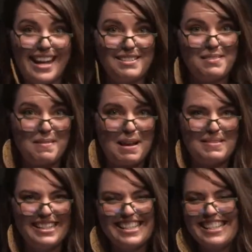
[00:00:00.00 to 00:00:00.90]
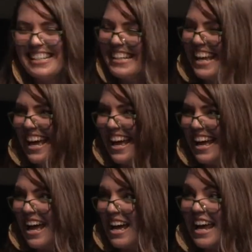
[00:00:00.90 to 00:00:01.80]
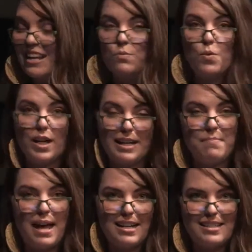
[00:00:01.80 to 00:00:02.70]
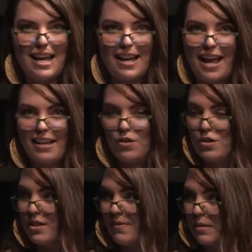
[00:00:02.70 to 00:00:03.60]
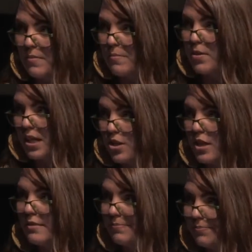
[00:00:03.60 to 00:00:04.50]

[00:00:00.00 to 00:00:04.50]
Heads of departments. And what impact that had on development and production.